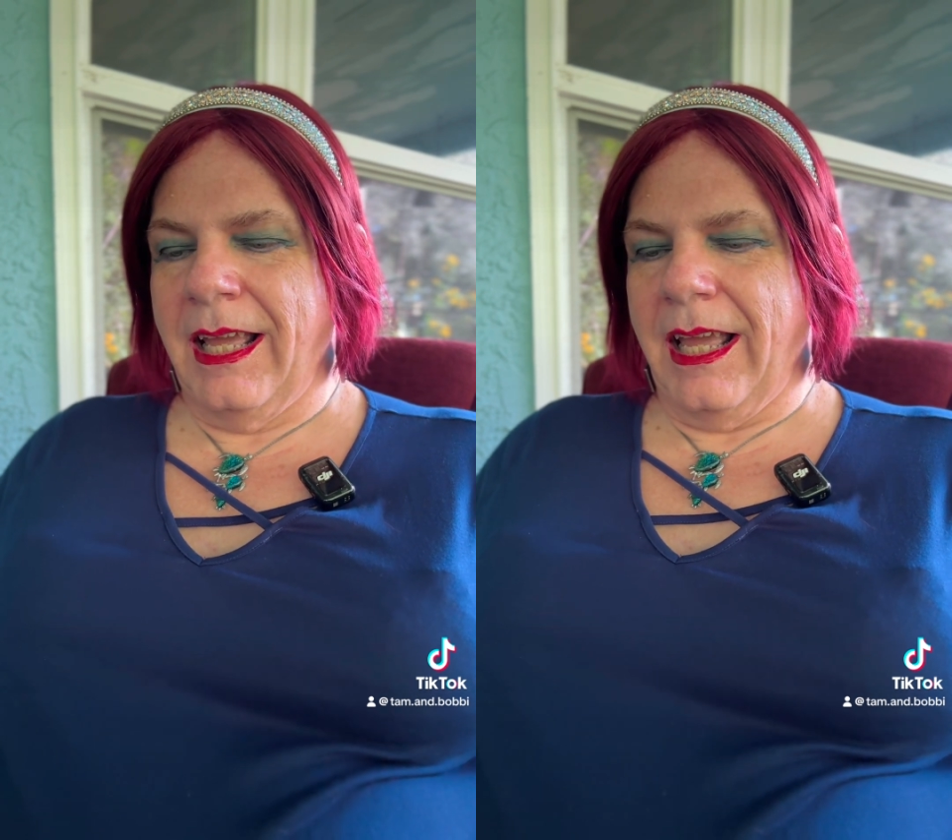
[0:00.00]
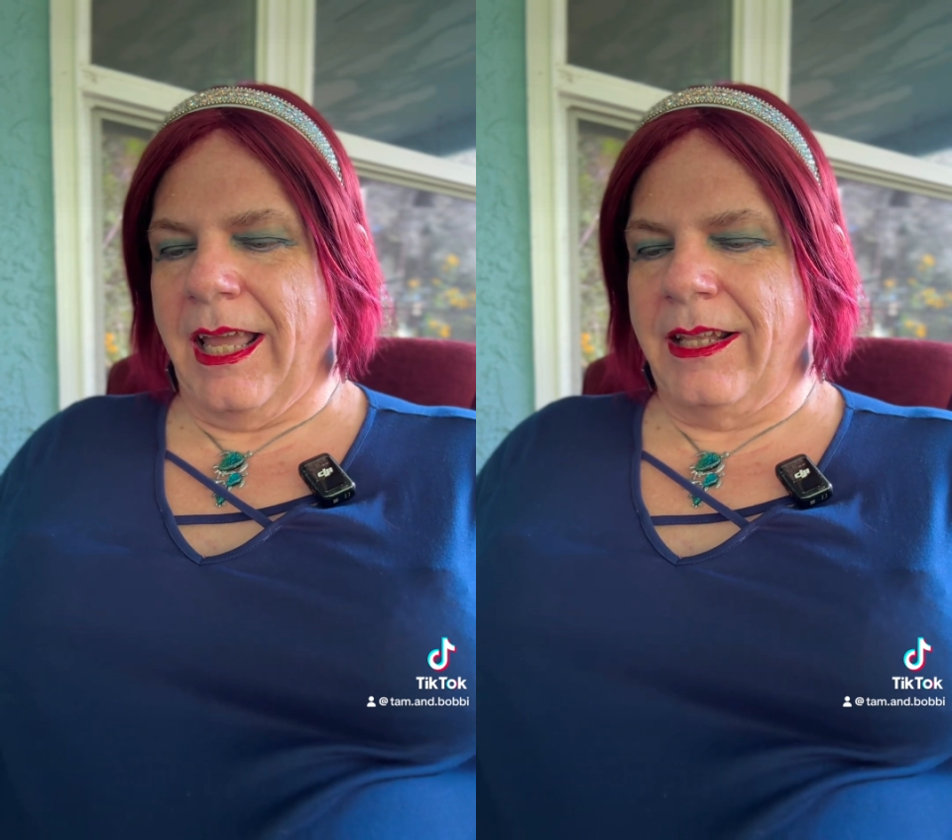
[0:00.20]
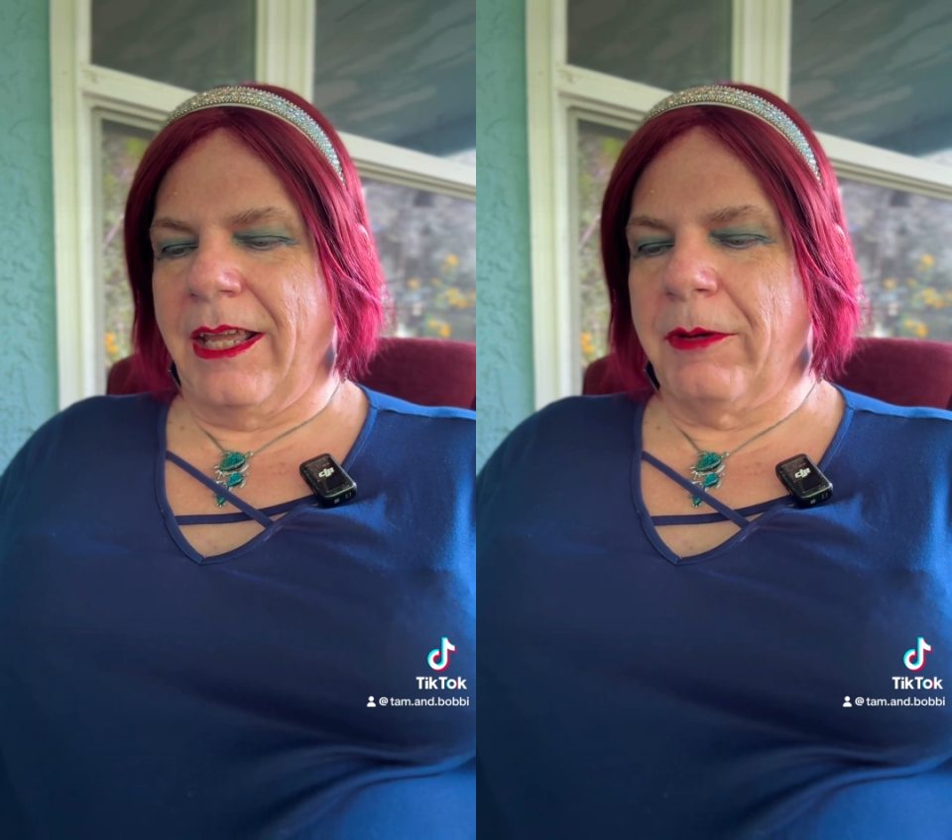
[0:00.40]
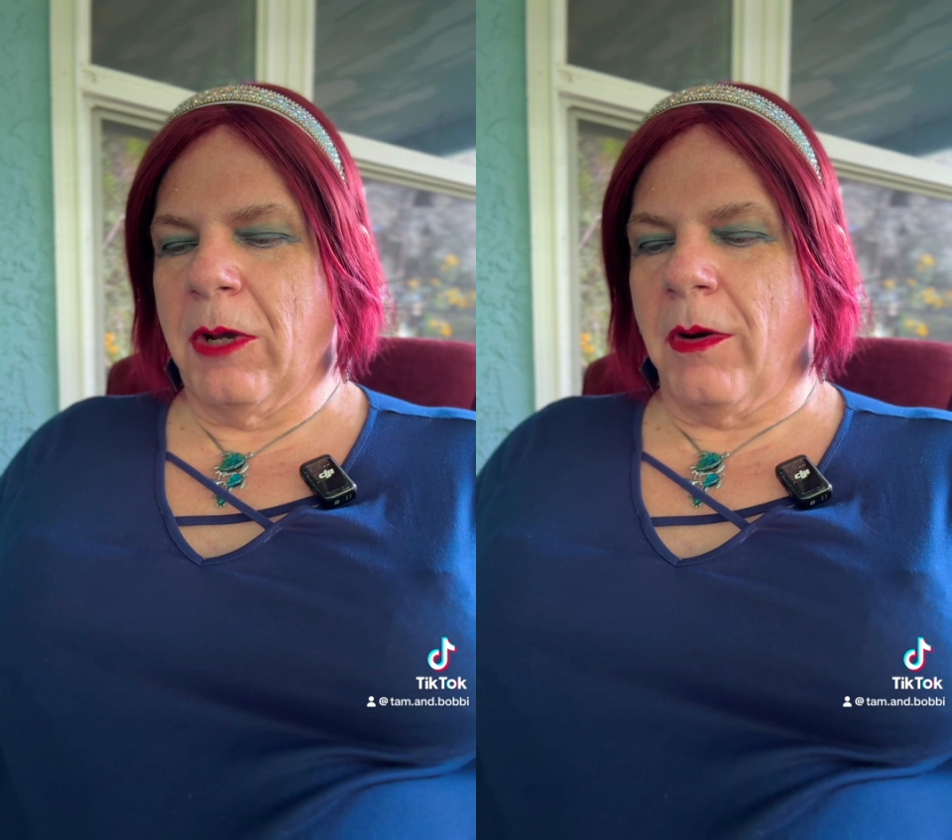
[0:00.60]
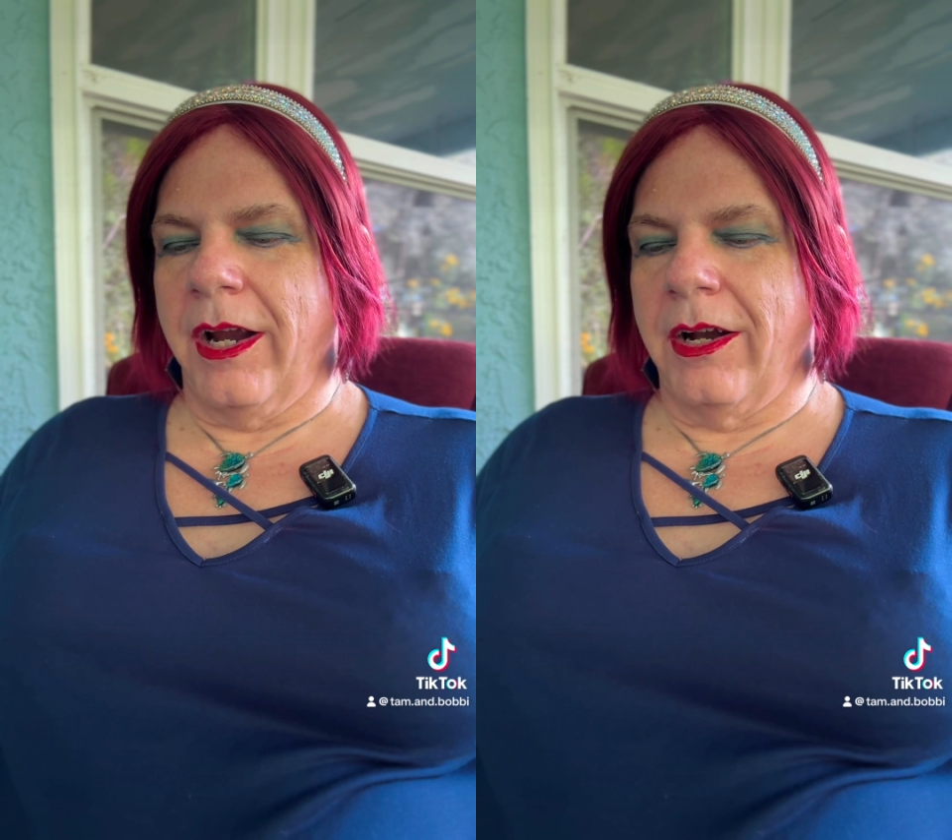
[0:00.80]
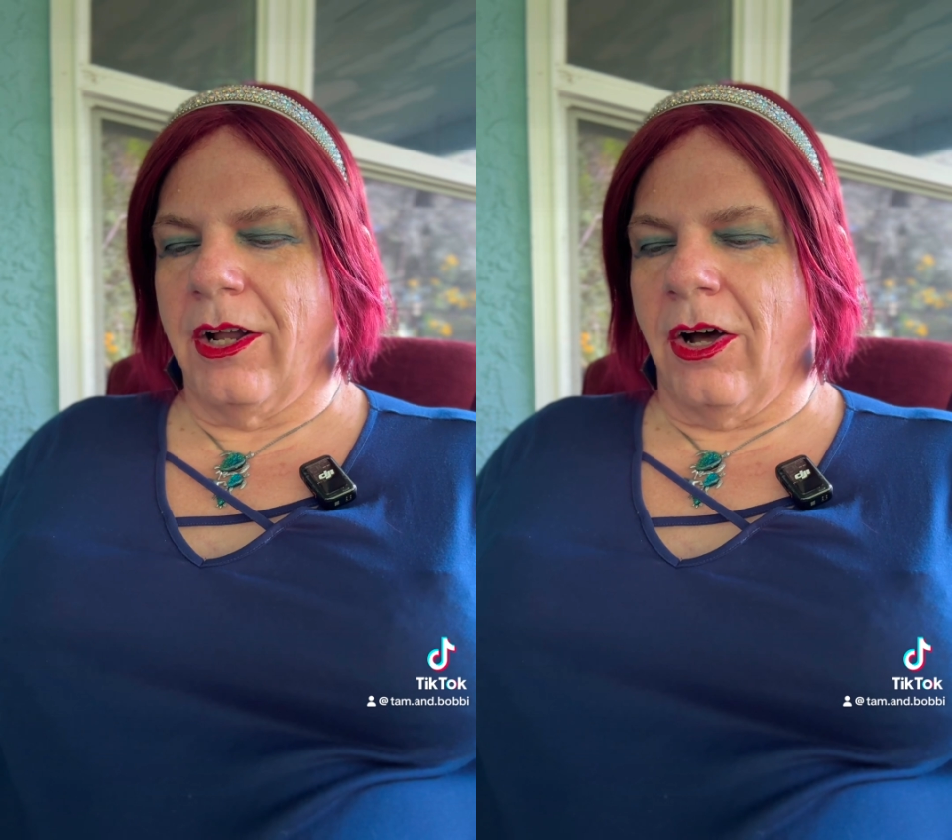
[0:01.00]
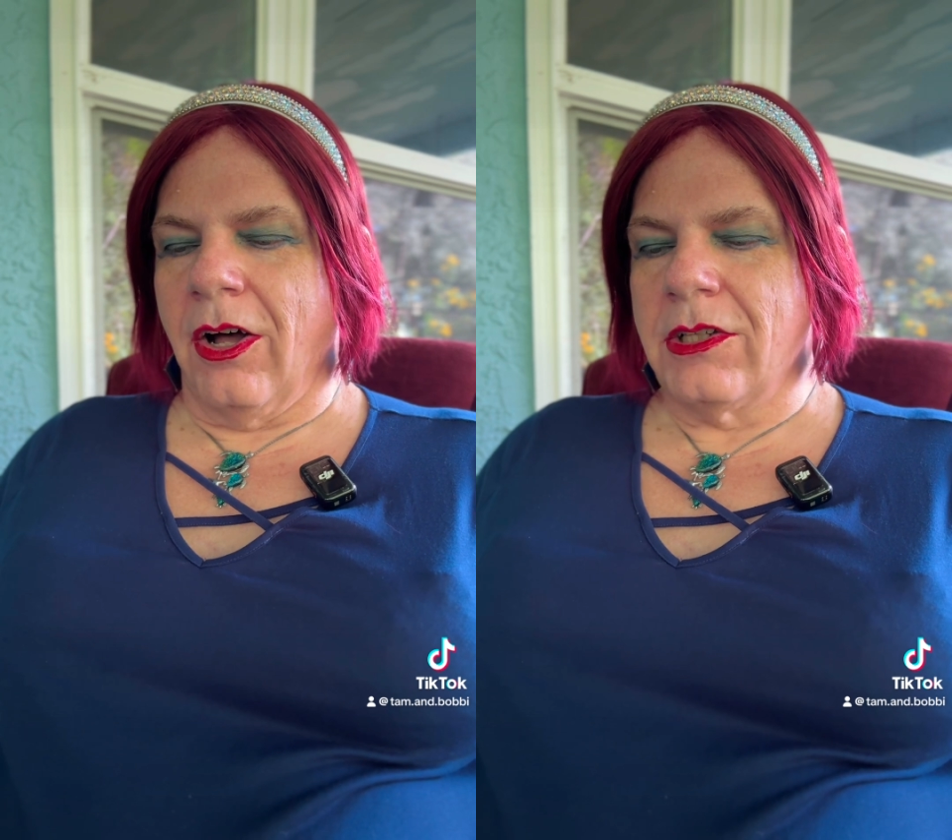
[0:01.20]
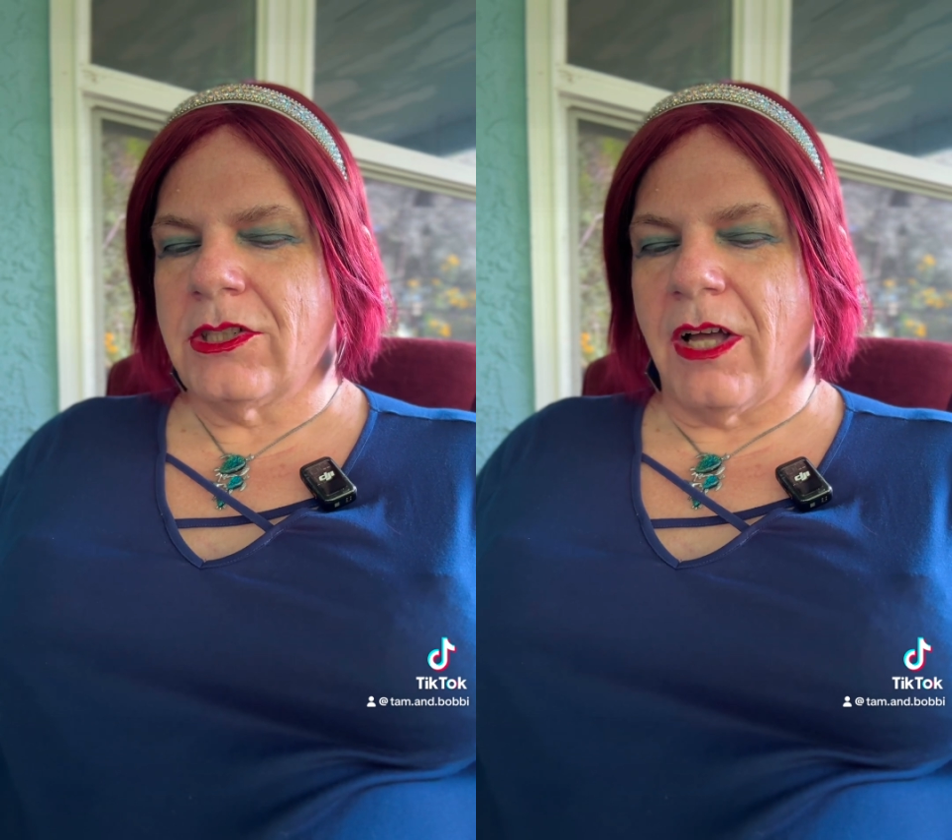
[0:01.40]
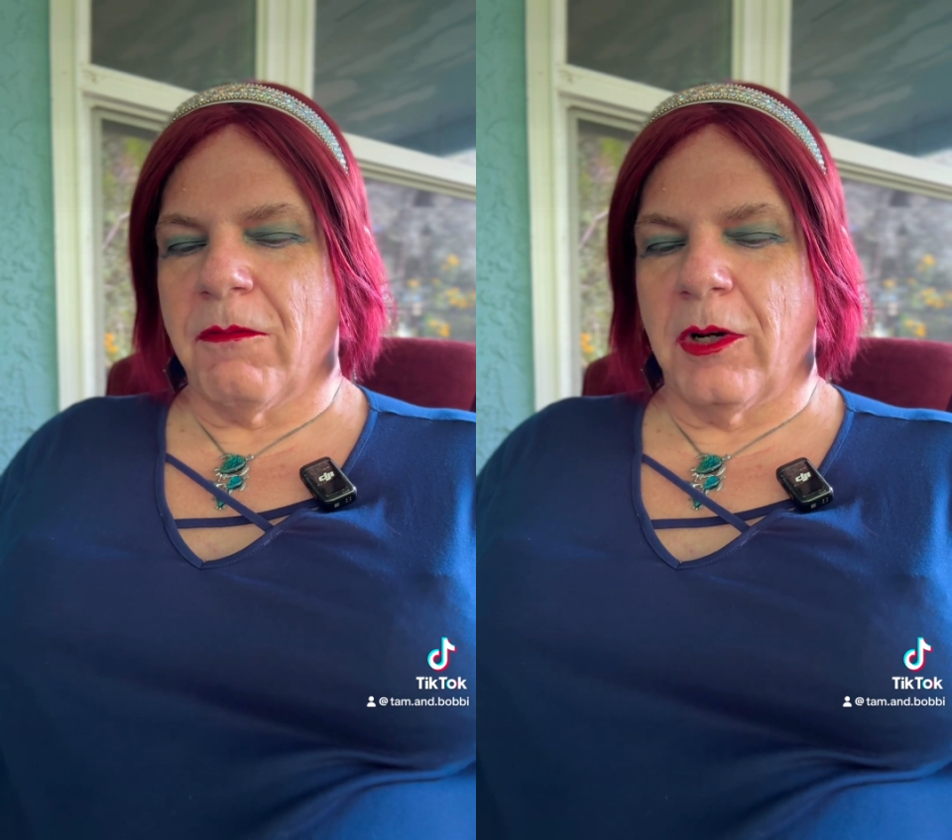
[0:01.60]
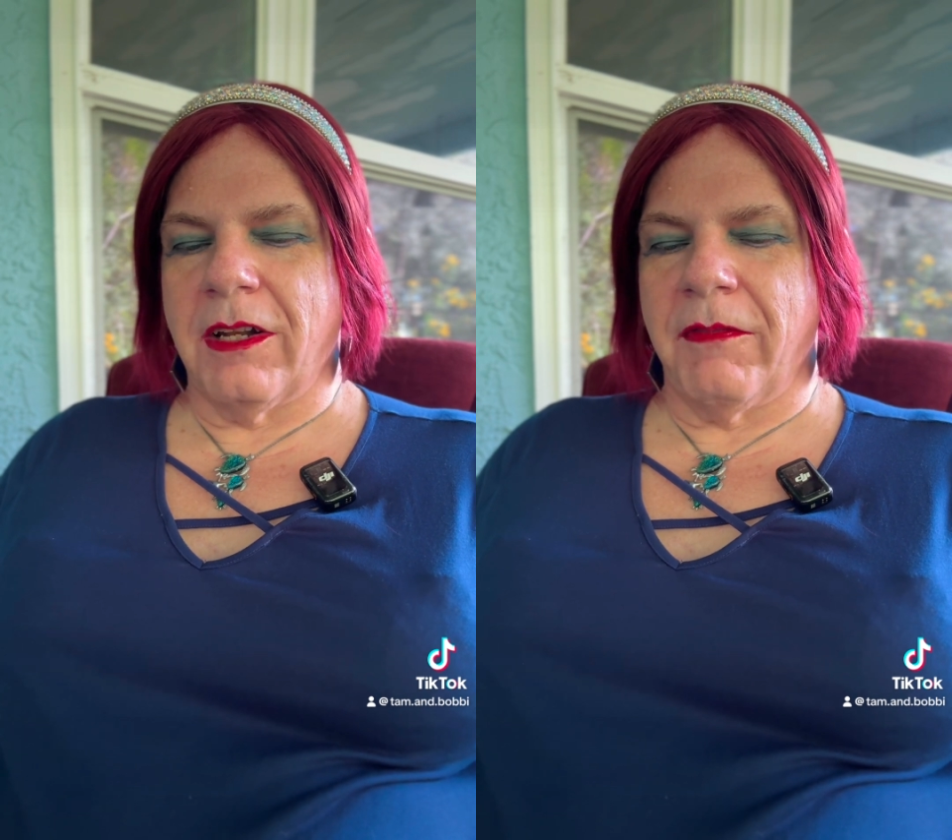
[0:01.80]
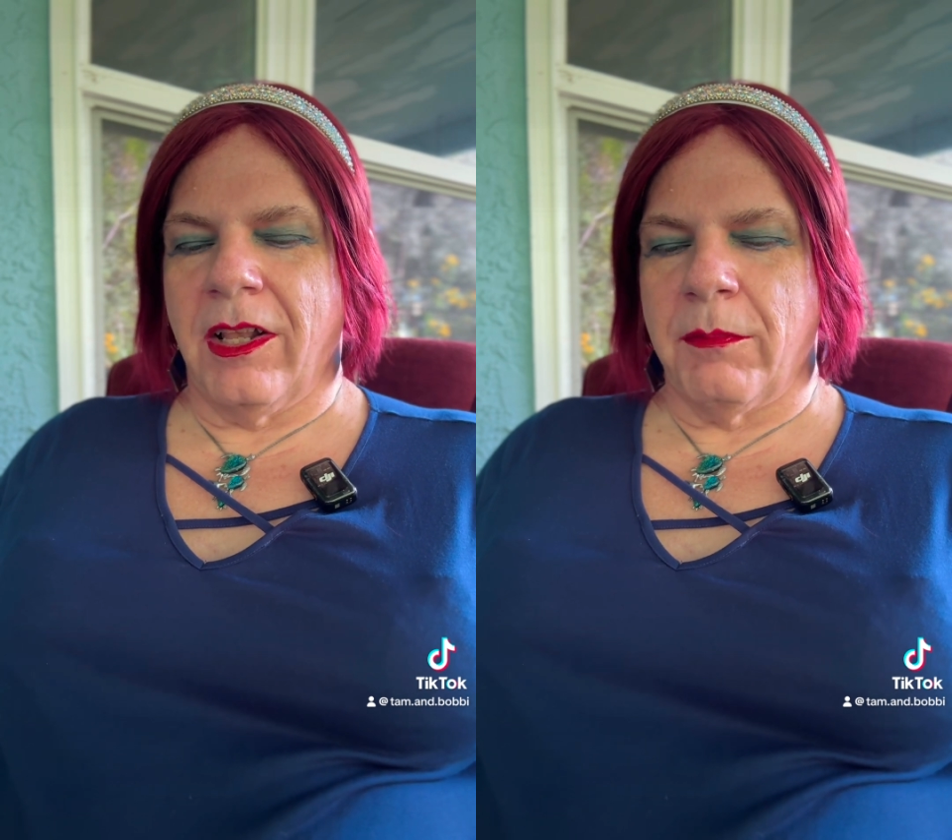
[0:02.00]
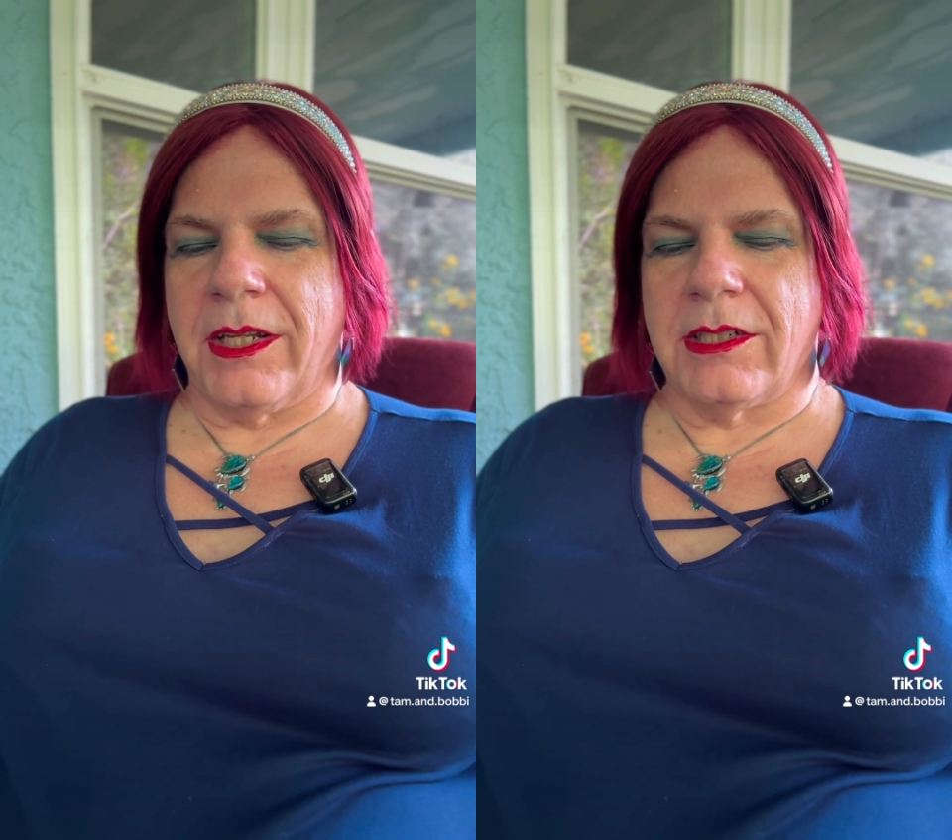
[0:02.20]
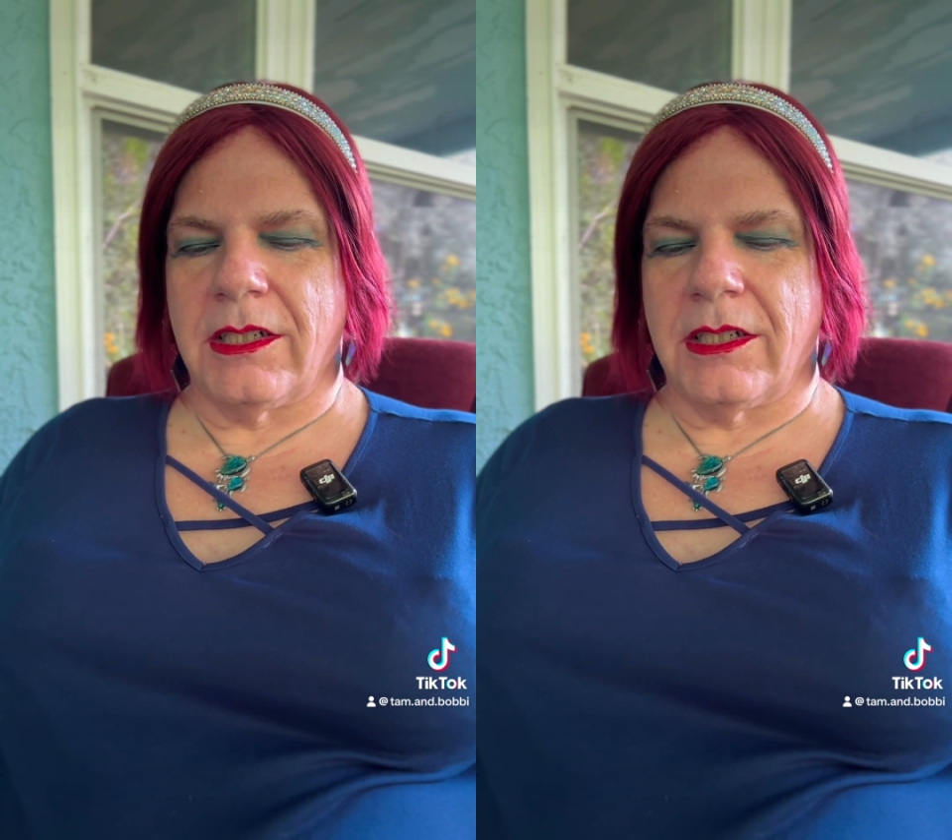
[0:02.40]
And they required all software development